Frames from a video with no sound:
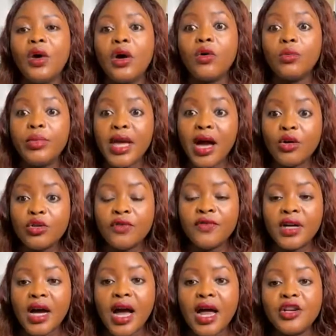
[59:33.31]
I know I will
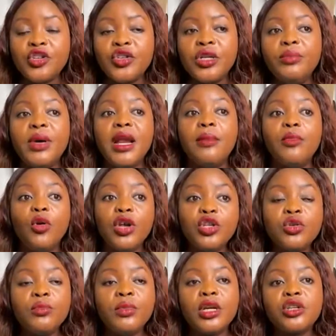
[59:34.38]
be out of the country,
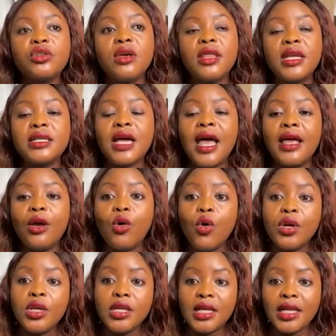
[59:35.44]
but I'm going to make sure that
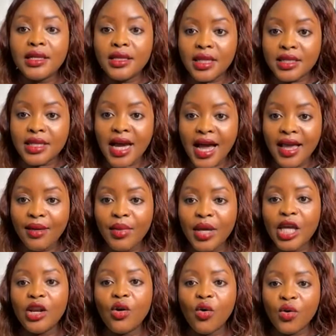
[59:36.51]
I coordinate the
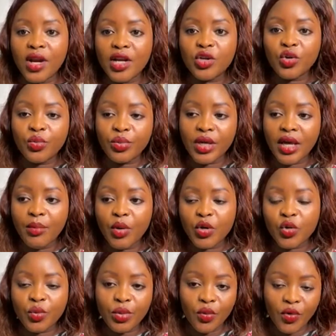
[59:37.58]
time in order to be
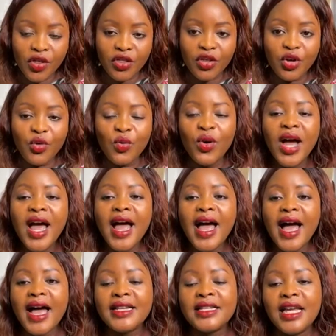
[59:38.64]
able to be with you
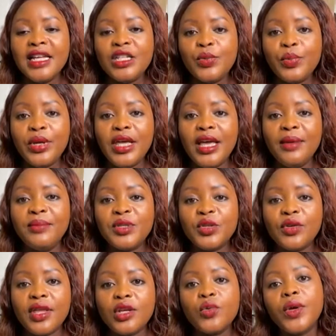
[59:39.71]
at 8 p.m.
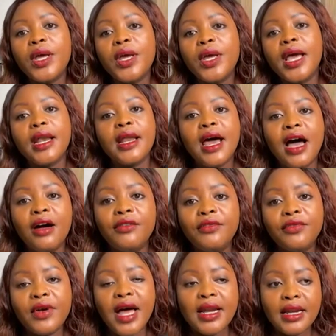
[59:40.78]
so that we can have
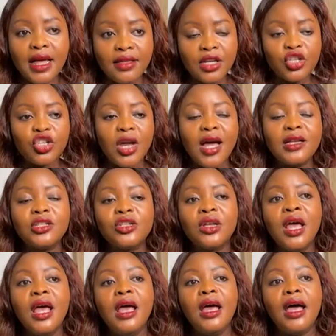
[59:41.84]
another chat,
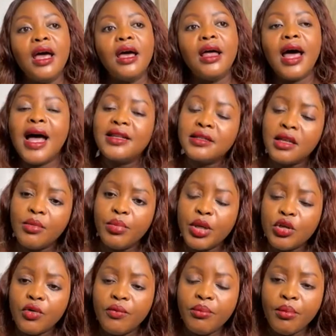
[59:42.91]
answer a bit
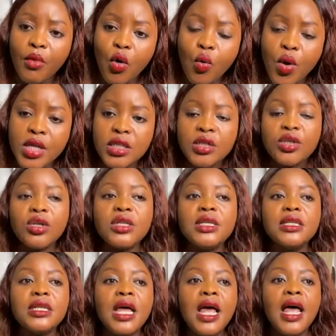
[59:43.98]
of more
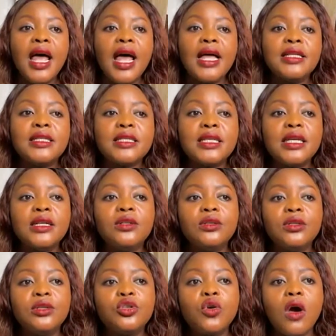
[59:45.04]
questions, and still
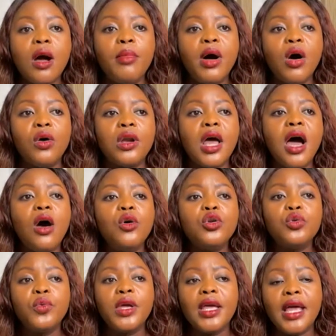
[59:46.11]
talk about how do
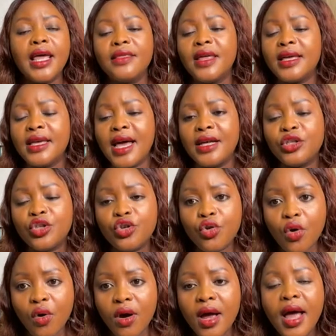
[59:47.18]
we end the year strong
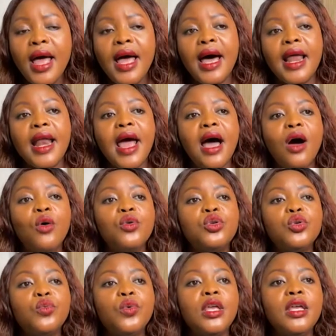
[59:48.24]
and how do
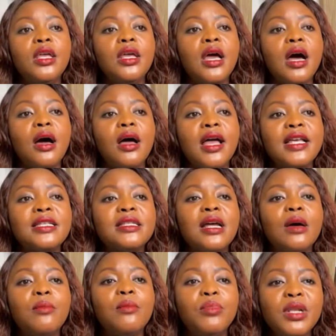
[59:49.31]
we
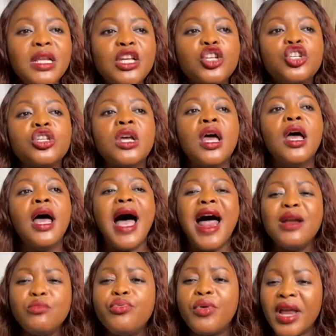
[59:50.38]
establish
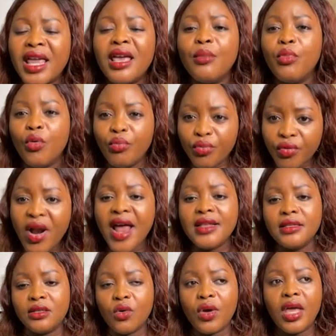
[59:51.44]
unbreakable brands, okay?
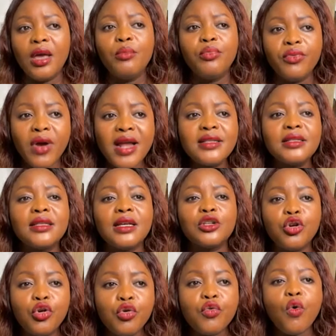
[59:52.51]
Brands that
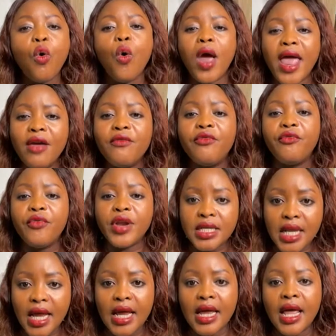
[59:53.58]
grow every day
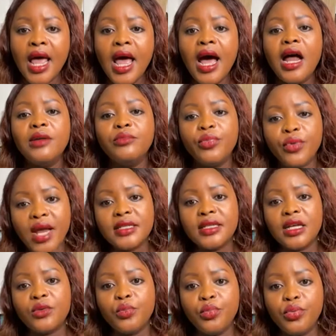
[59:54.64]
and brands that
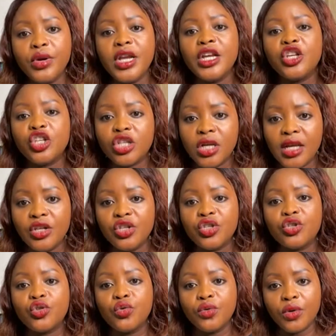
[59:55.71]
bring change to the
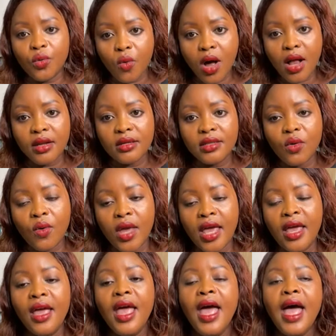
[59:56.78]
world, okay?
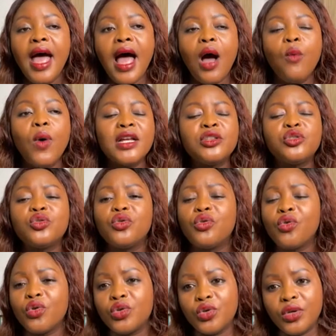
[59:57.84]
I want us to grow
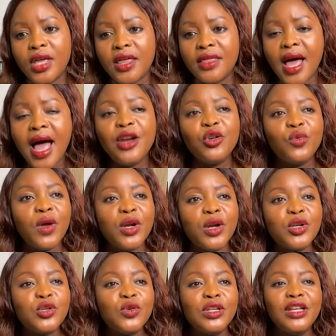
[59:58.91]
together. I don't want to leave
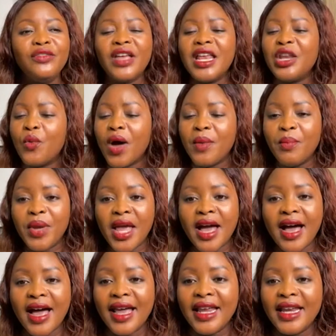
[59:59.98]
anyone behind,
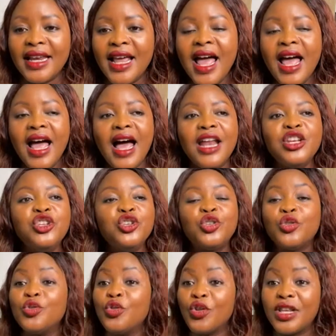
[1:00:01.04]
and you should not
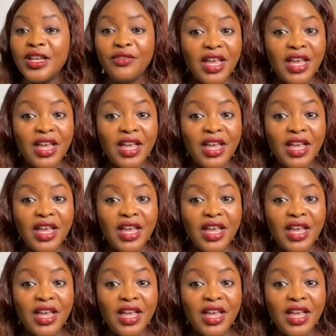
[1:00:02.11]
leave anyone